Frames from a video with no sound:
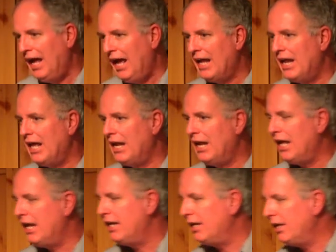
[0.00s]
And, and,
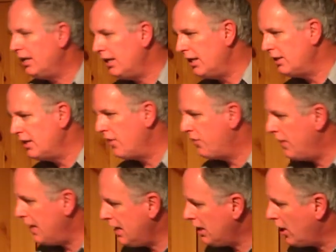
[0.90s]
and the
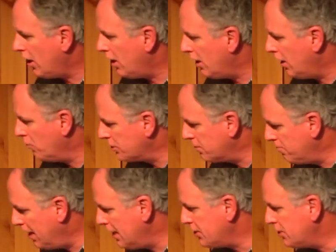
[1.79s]
thing that was
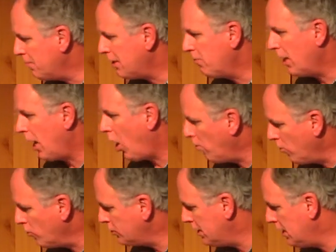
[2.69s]
amazing about the book, I
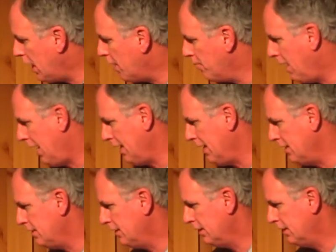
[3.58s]
almost did not buy
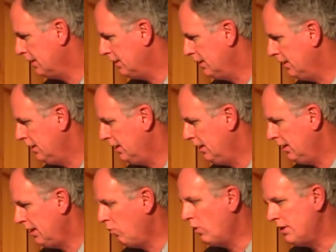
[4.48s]
it.
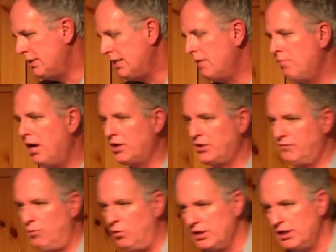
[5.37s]
They wanted 10 bucks
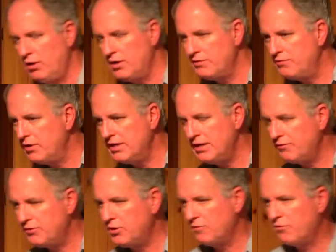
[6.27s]
for it. You know, it's very
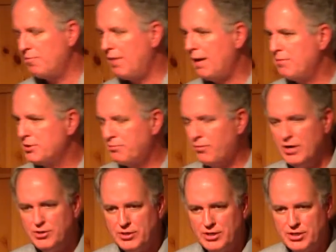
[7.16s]
difficult for a Baptist
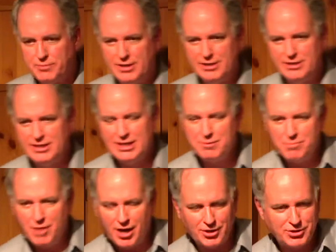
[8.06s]
preacher to spend 10
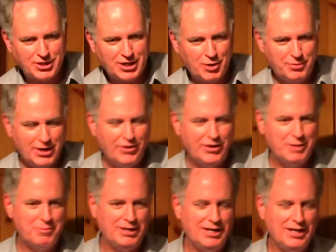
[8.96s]
bucks, you know,
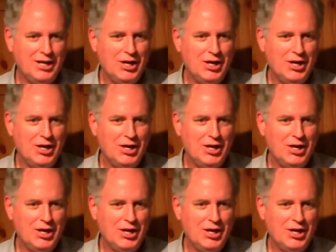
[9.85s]
period. But,